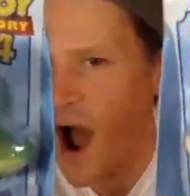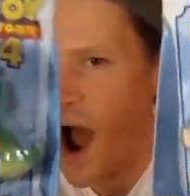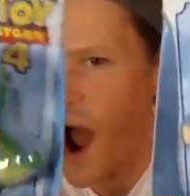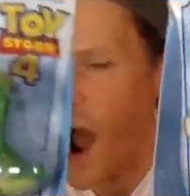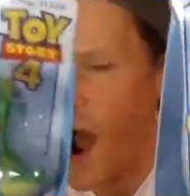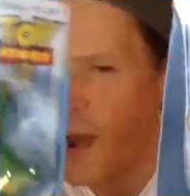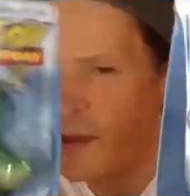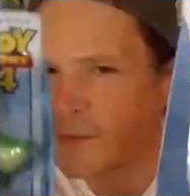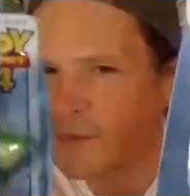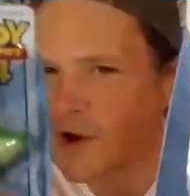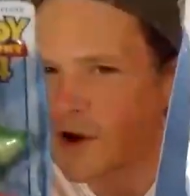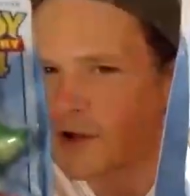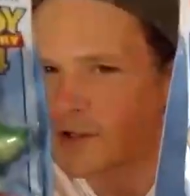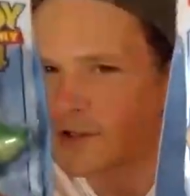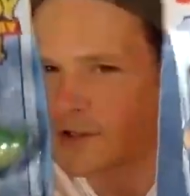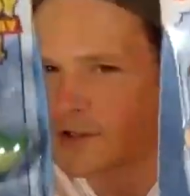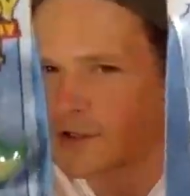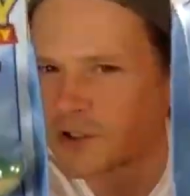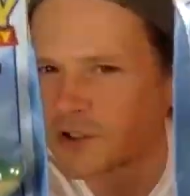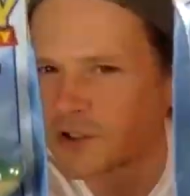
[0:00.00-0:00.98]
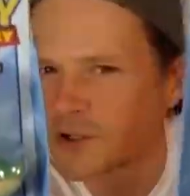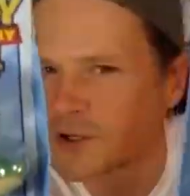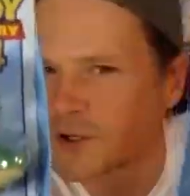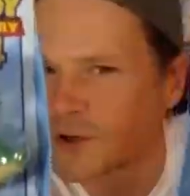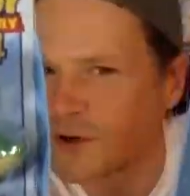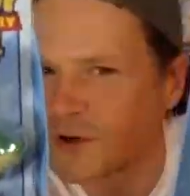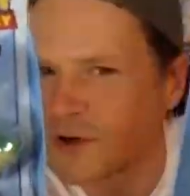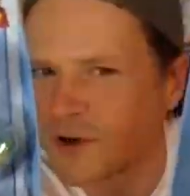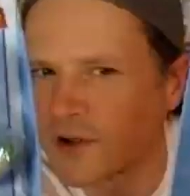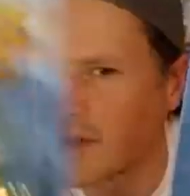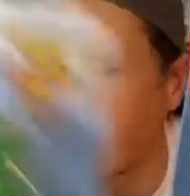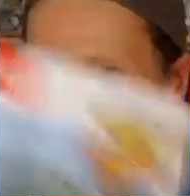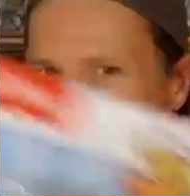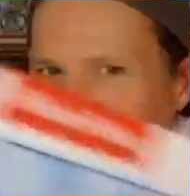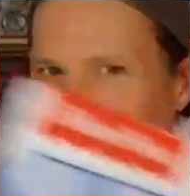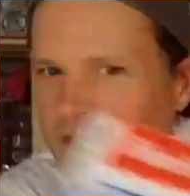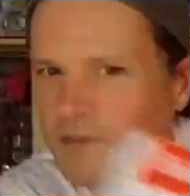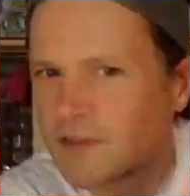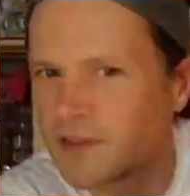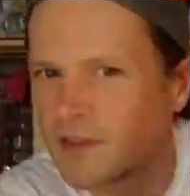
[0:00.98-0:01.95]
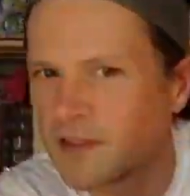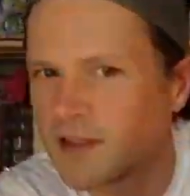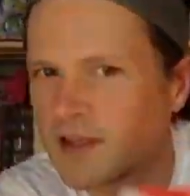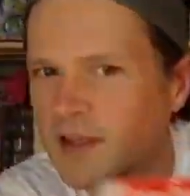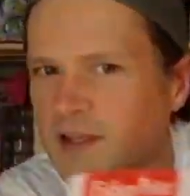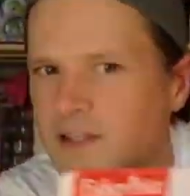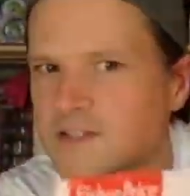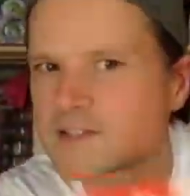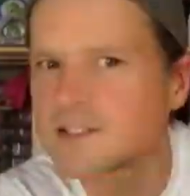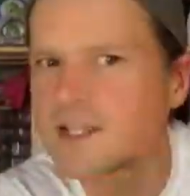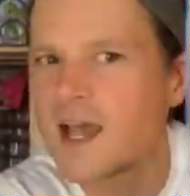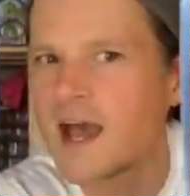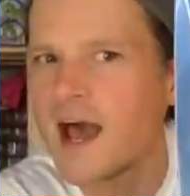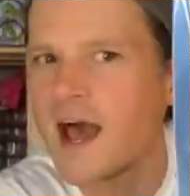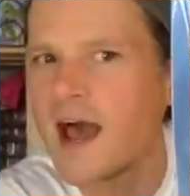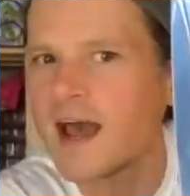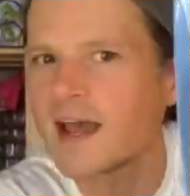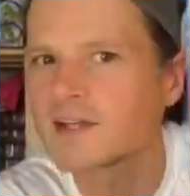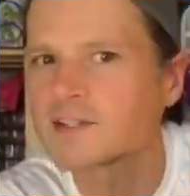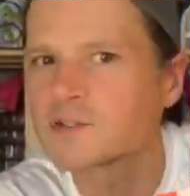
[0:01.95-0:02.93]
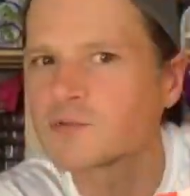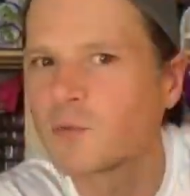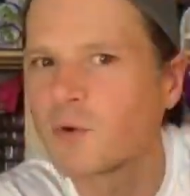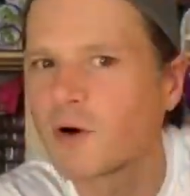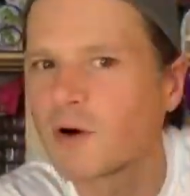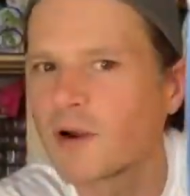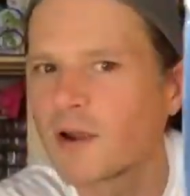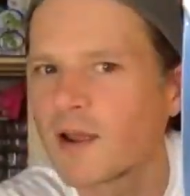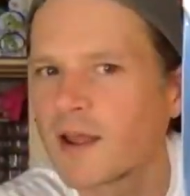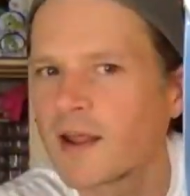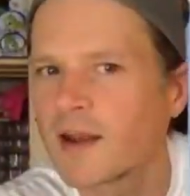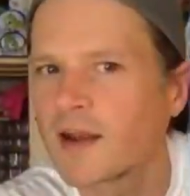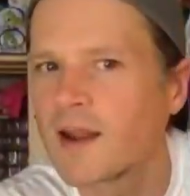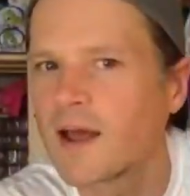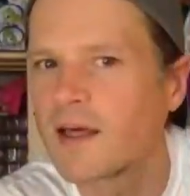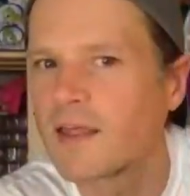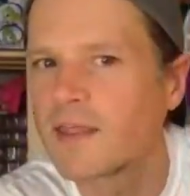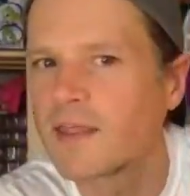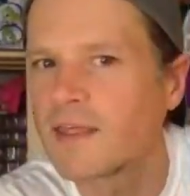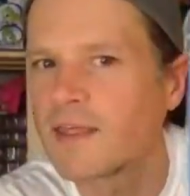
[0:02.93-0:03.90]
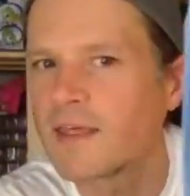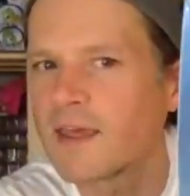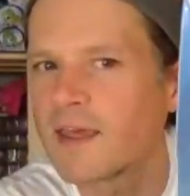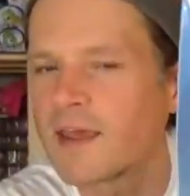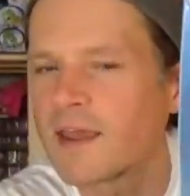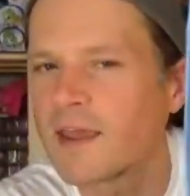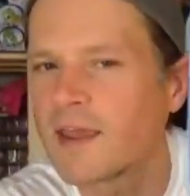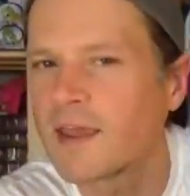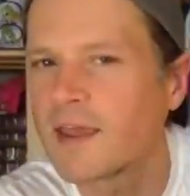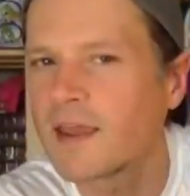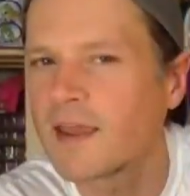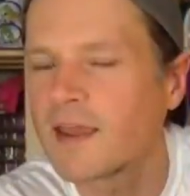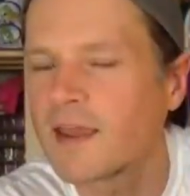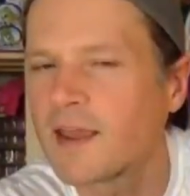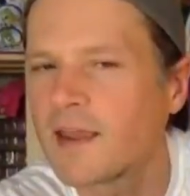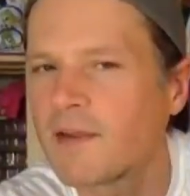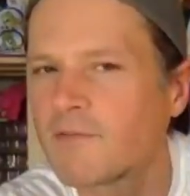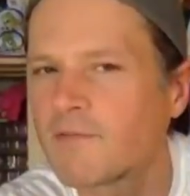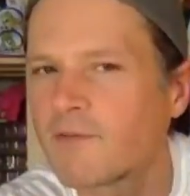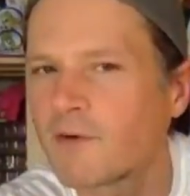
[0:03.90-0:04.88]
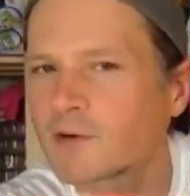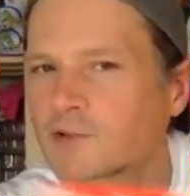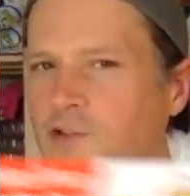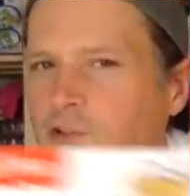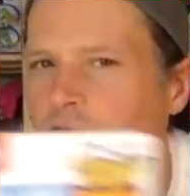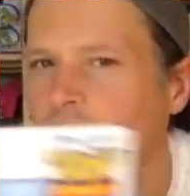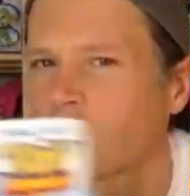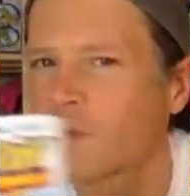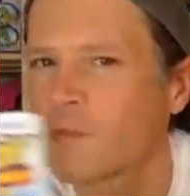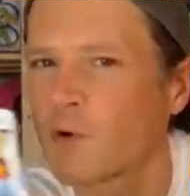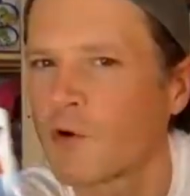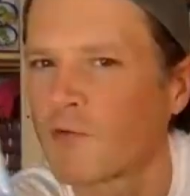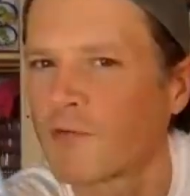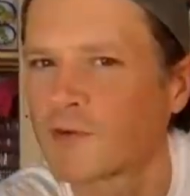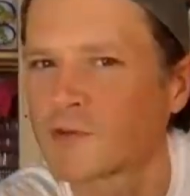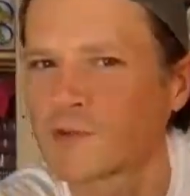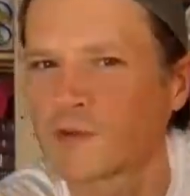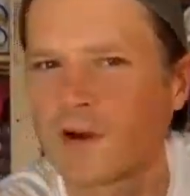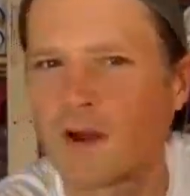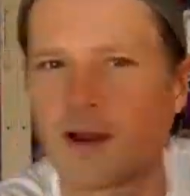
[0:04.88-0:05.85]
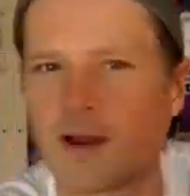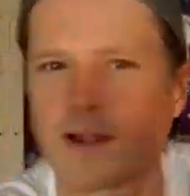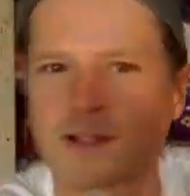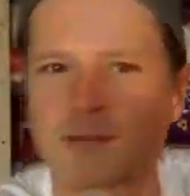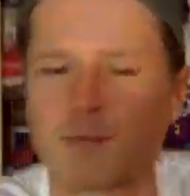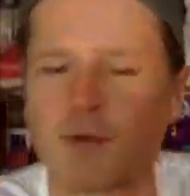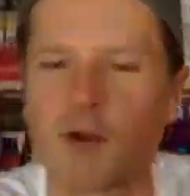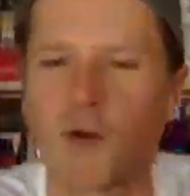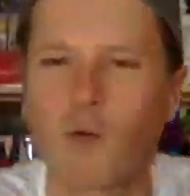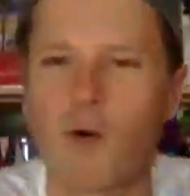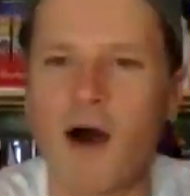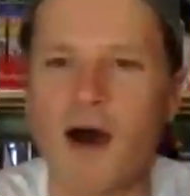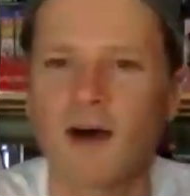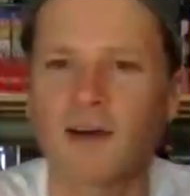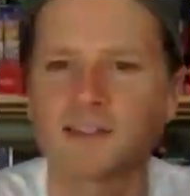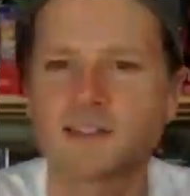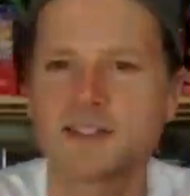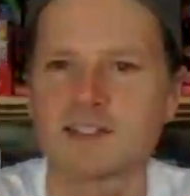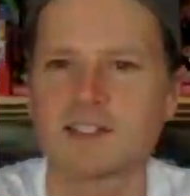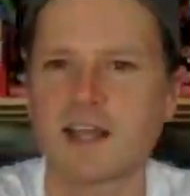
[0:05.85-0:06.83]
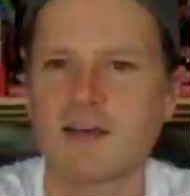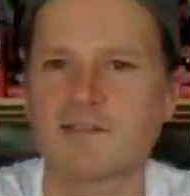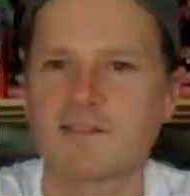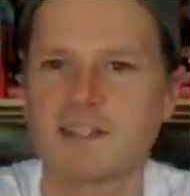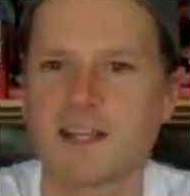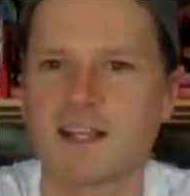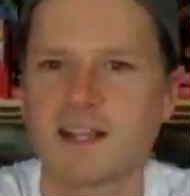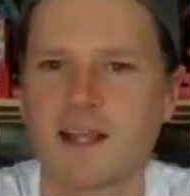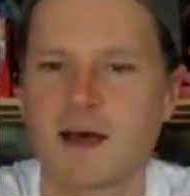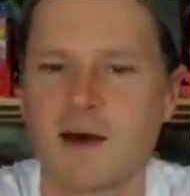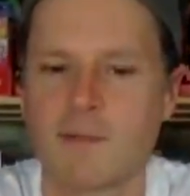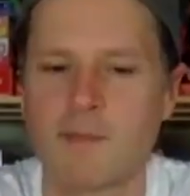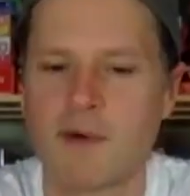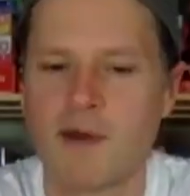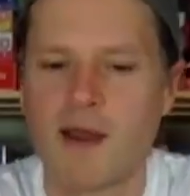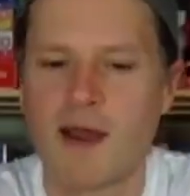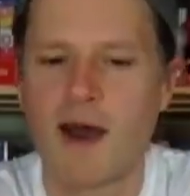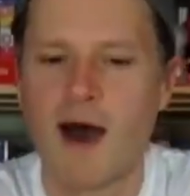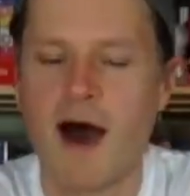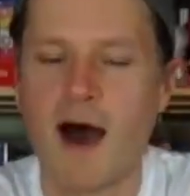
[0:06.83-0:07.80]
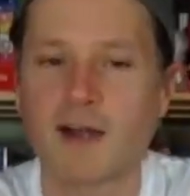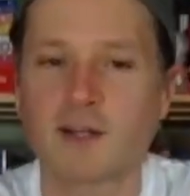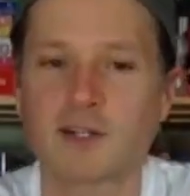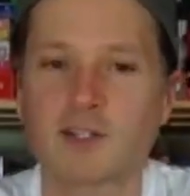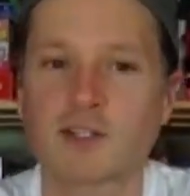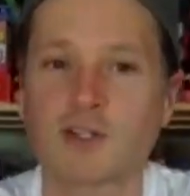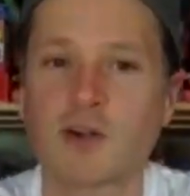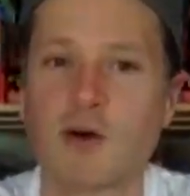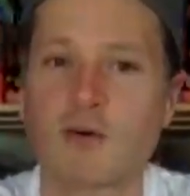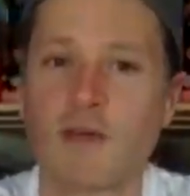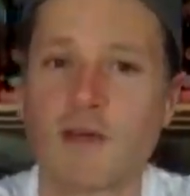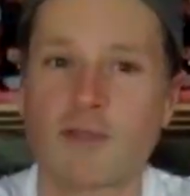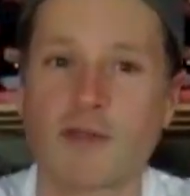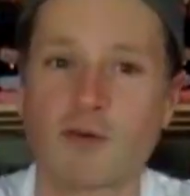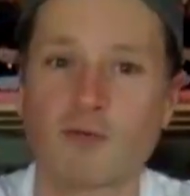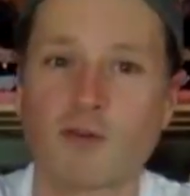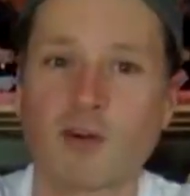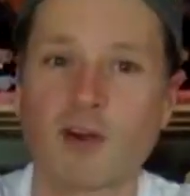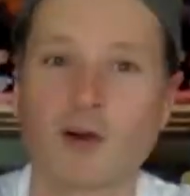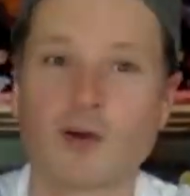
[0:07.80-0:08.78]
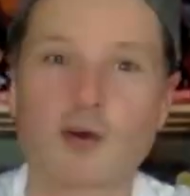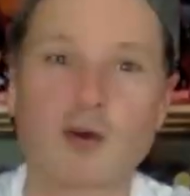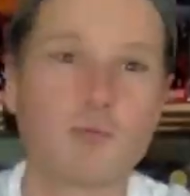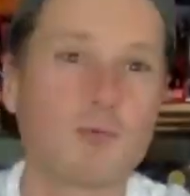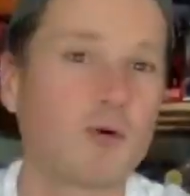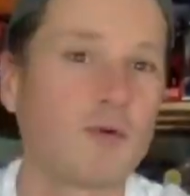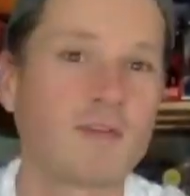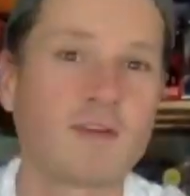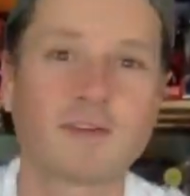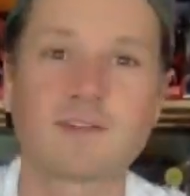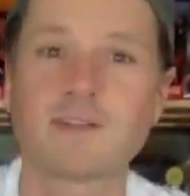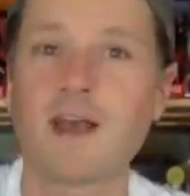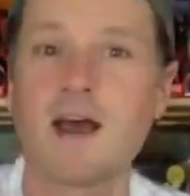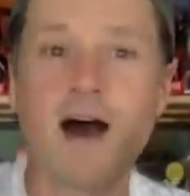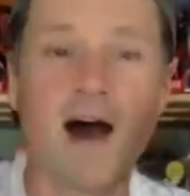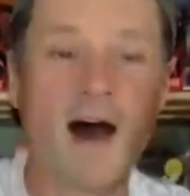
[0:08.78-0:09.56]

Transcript: I'm not sure if these guys were in the first three movies or not. It's been a while since I've seen them. I just know that they're real good movies.